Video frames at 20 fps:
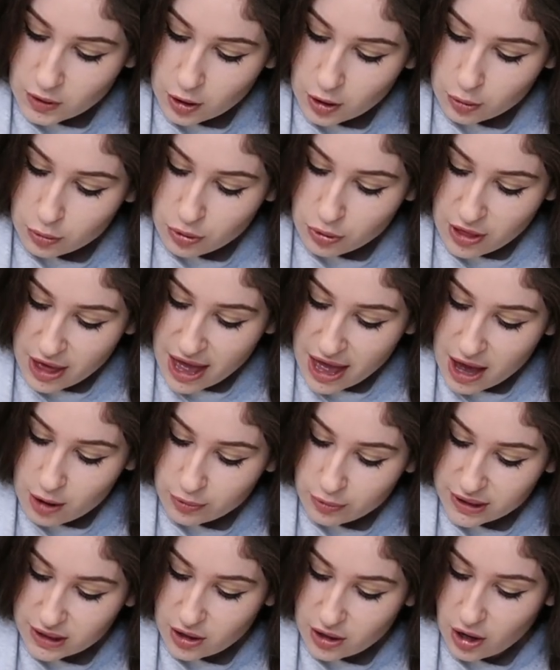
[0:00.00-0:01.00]
Oh, there
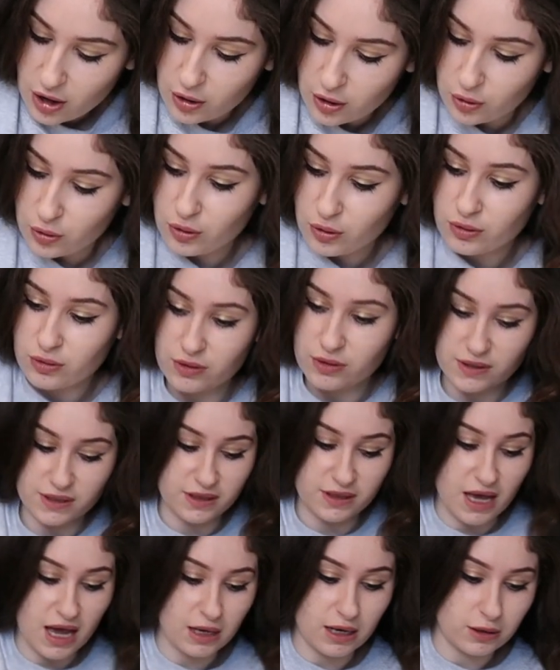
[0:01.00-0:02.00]
we go. See,
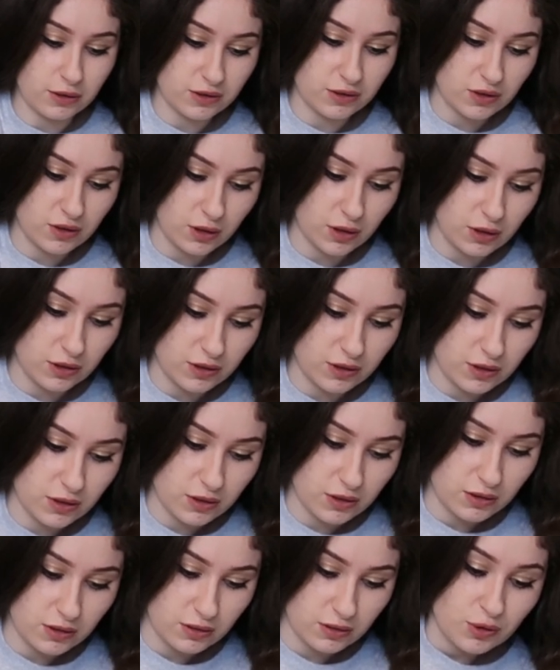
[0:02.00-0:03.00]
that looks good.
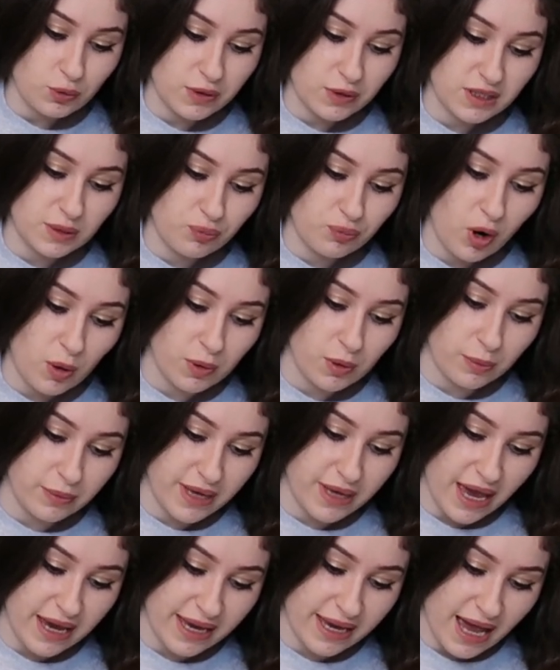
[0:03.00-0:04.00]
It's always a problem
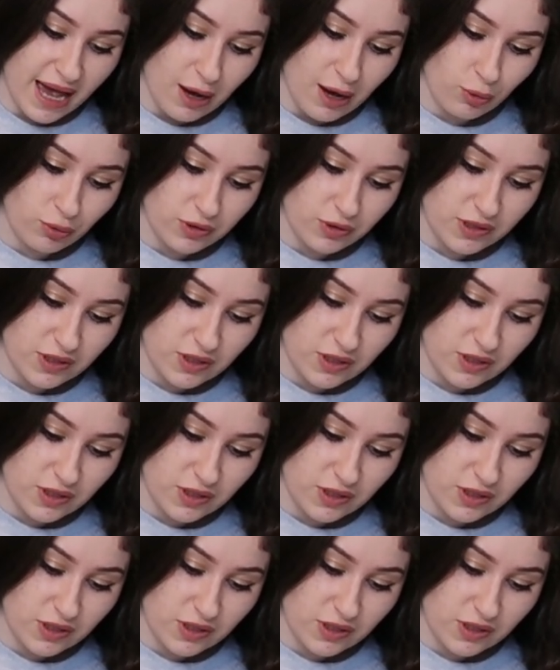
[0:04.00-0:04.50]
getting it out the